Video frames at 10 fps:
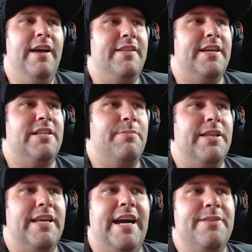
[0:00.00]
Like some of
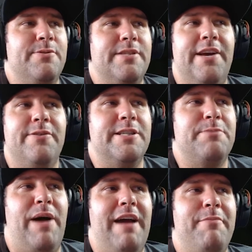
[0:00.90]
the guides will say, oh, just
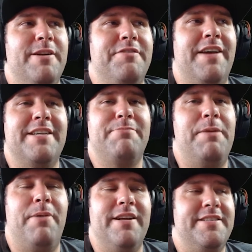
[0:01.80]
buy a bunch of
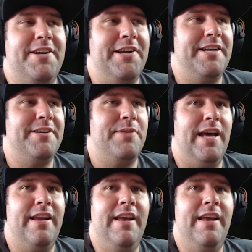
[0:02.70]
XP pots. No, I didn't do that.